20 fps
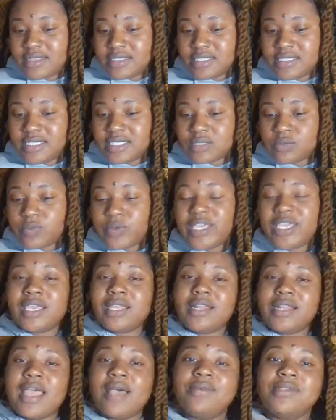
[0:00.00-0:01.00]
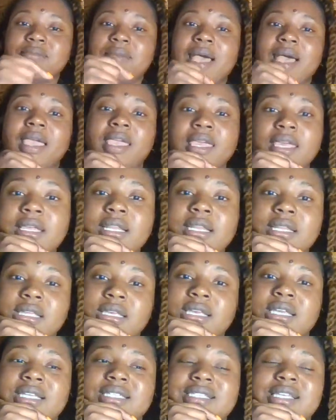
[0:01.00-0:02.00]
this weekend, that was my
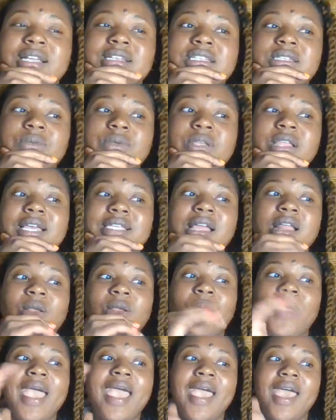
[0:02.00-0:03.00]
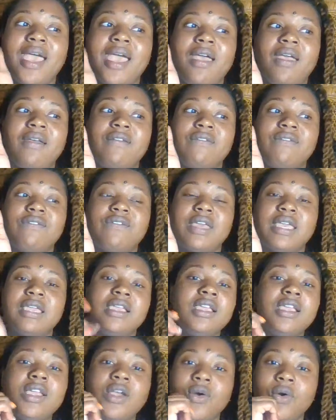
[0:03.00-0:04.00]
healing, because I just realized I don't have an
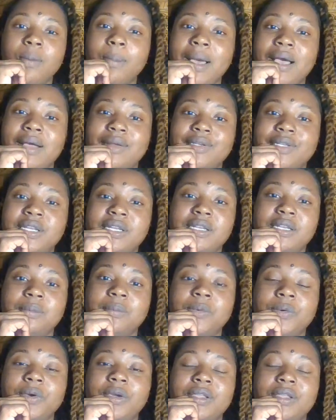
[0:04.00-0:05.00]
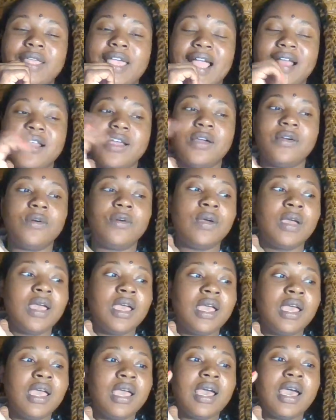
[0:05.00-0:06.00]
ego about it anymore. Like I don't,
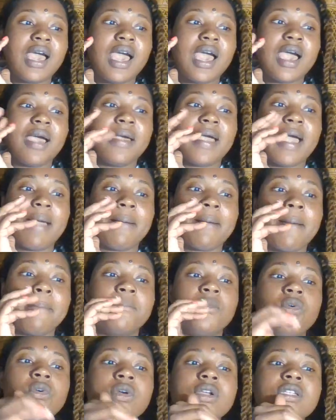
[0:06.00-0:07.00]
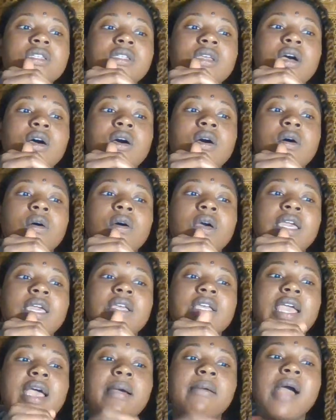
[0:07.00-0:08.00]
I'm more so,
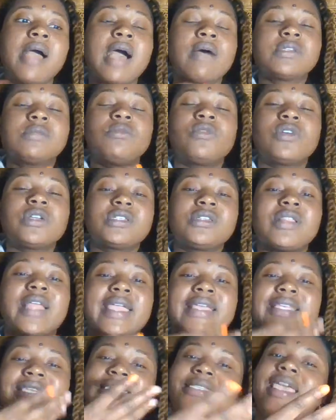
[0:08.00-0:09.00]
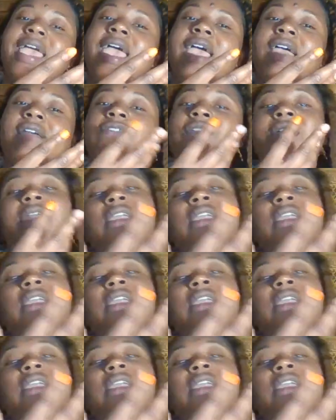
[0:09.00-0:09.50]
I was more so like sad for